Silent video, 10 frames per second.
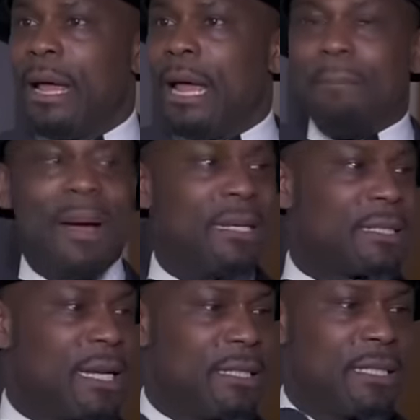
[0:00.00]
And
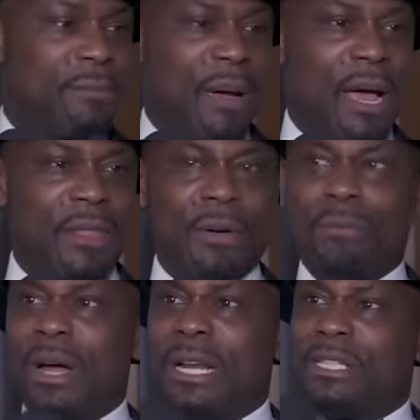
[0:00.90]
my other
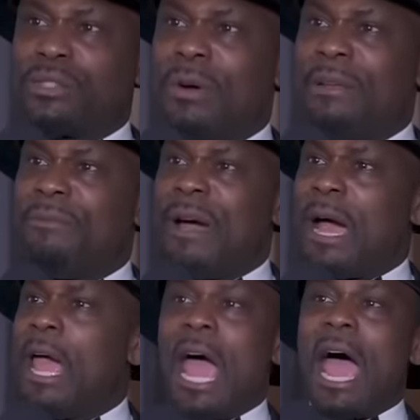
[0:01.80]
one is
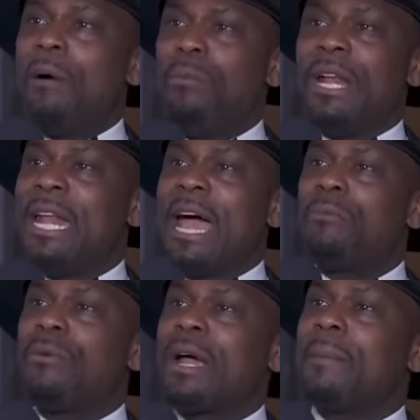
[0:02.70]
25. I would
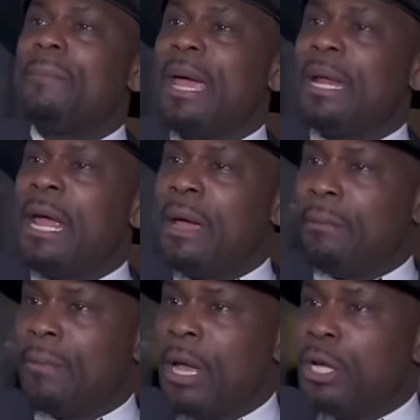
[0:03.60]
not recommend
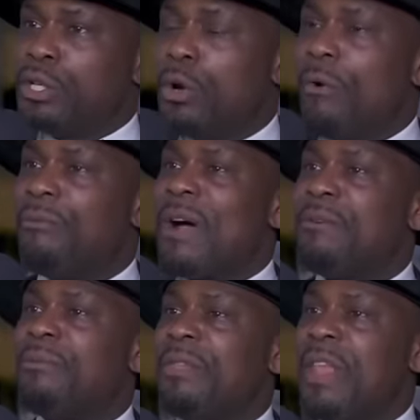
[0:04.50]
him to go
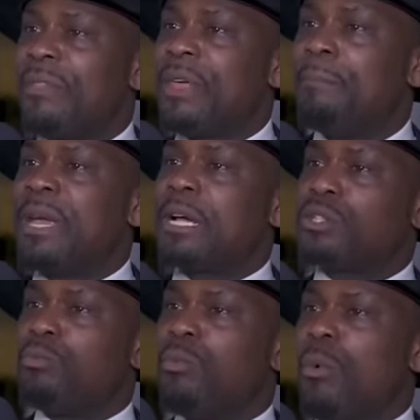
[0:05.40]
fight for nothing,
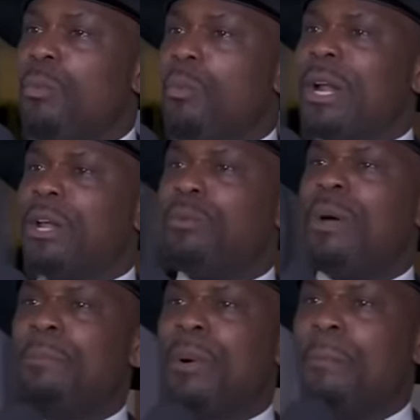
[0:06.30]
because what are
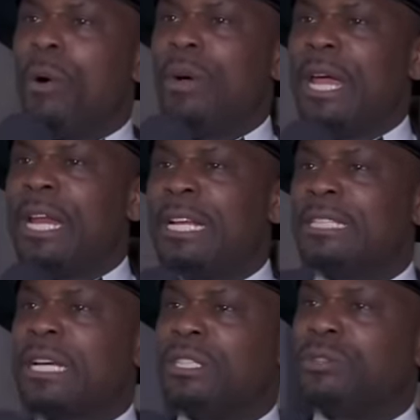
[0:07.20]
we promoting in
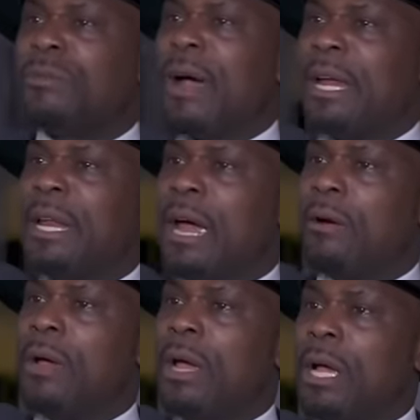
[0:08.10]
this country right
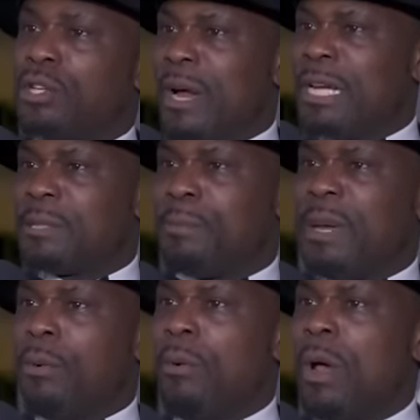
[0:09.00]
now? Trans
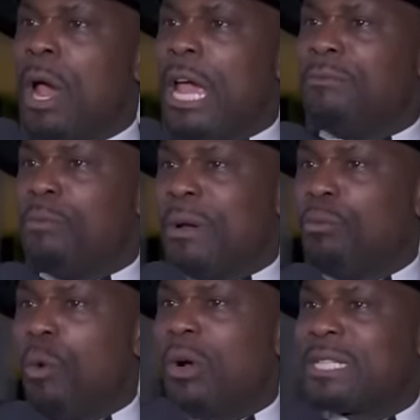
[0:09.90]
people, if
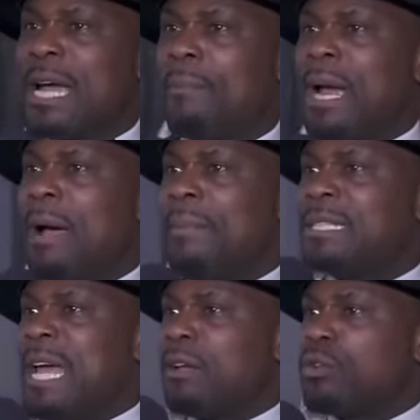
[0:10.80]
when wartime come,
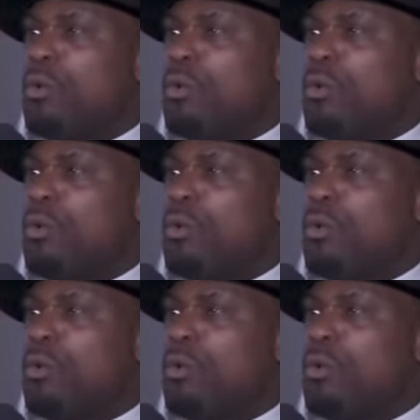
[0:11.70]
is that